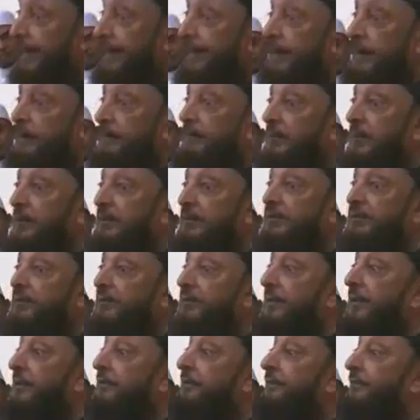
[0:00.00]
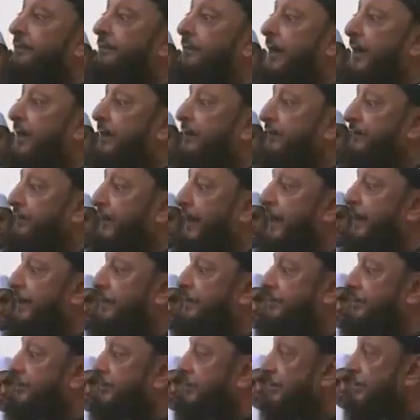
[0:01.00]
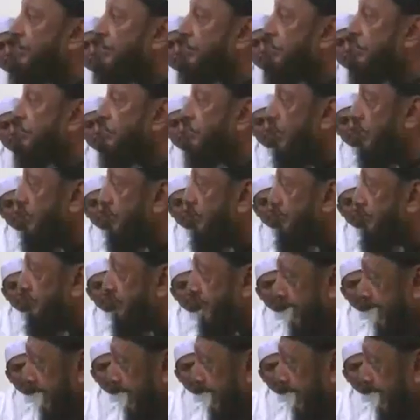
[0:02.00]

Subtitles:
In a business transaction, you've got to